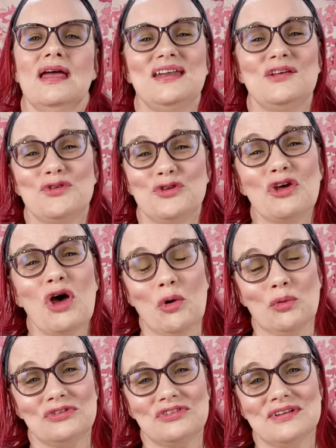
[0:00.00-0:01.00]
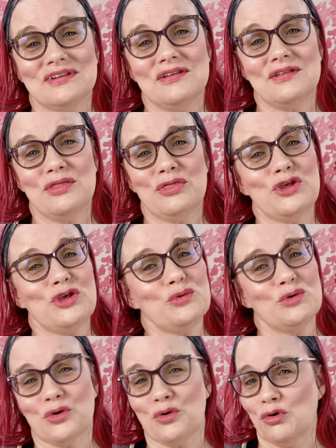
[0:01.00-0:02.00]
and if you don't the
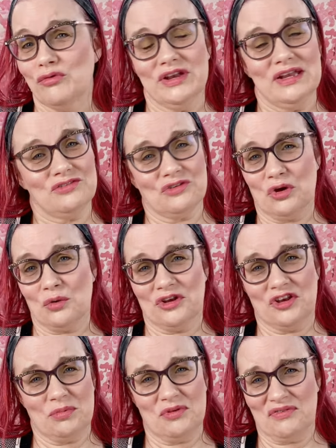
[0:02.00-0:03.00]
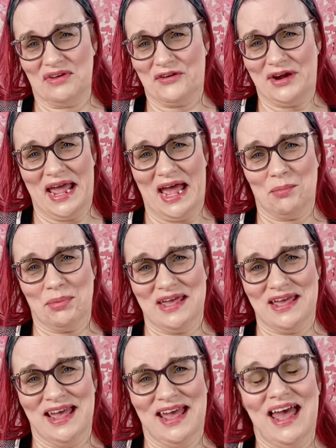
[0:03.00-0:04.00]
unicorvid isn't going to be very
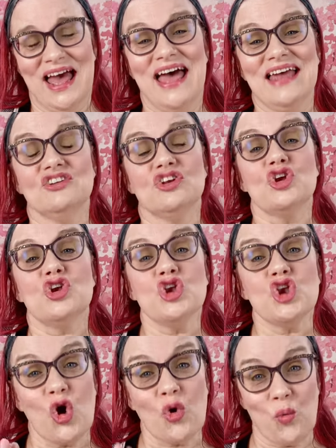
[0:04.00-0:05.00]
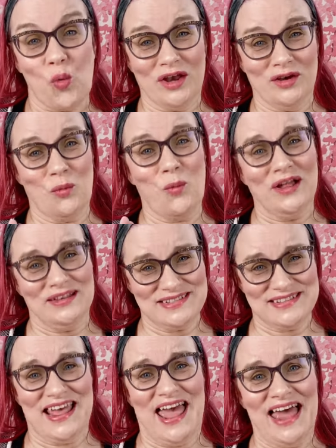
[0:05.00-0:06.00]
happy and no one
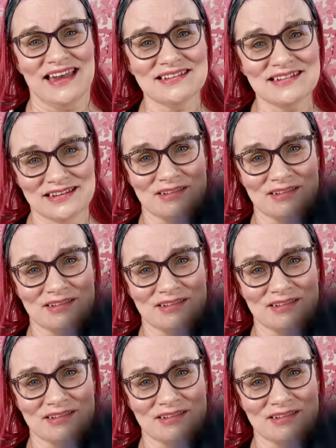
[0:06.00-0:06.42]
wants that